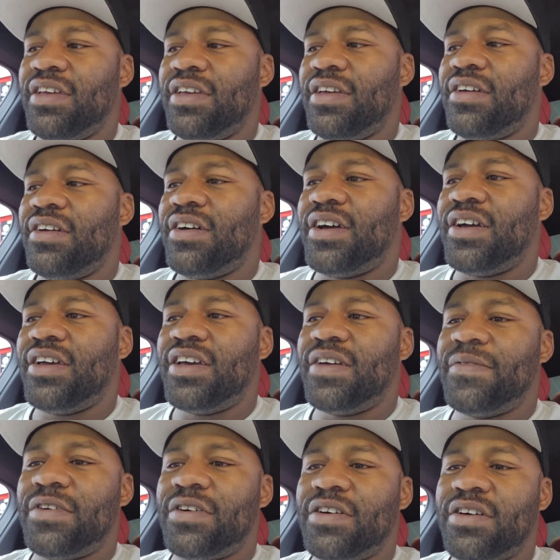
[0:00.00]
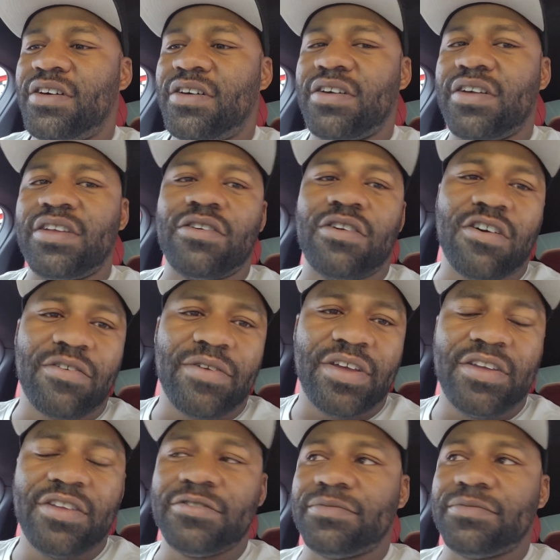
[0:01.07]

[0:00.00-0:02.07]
I have an R8.